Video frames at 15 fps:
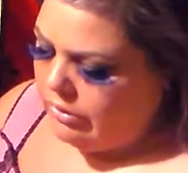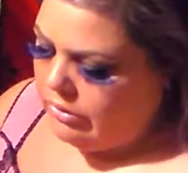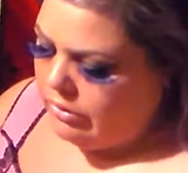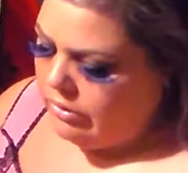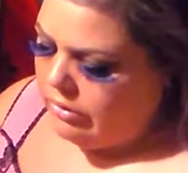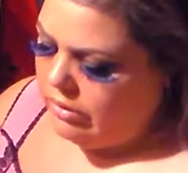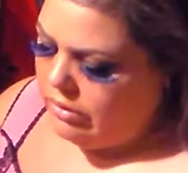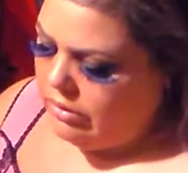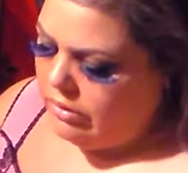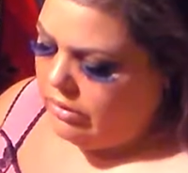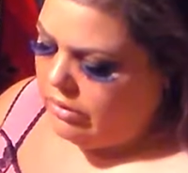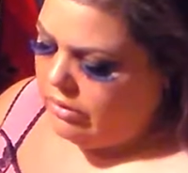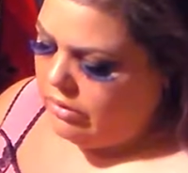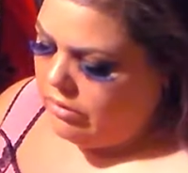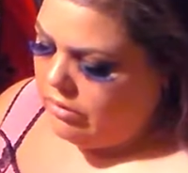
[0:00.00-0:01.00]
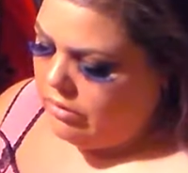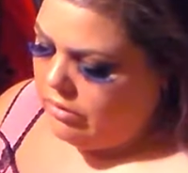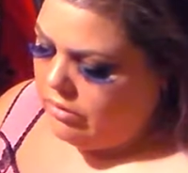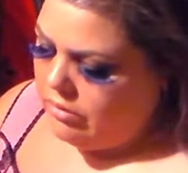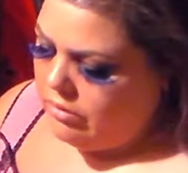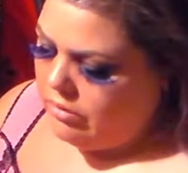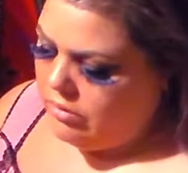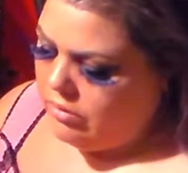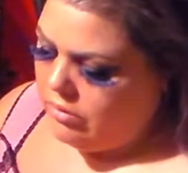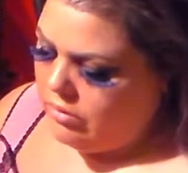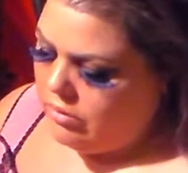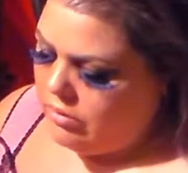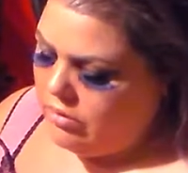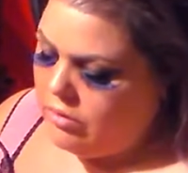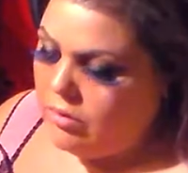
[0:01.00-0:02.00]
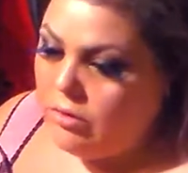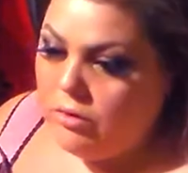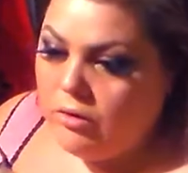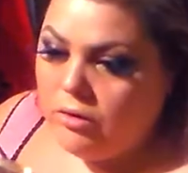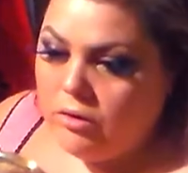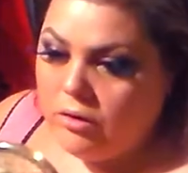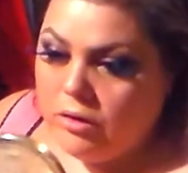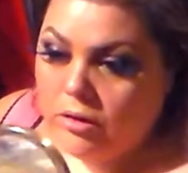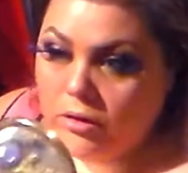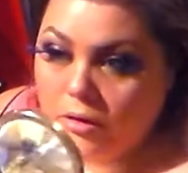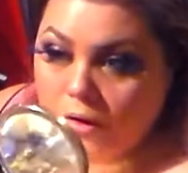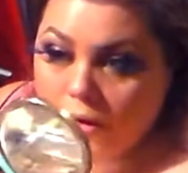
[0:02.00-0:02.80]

Nobody speaks.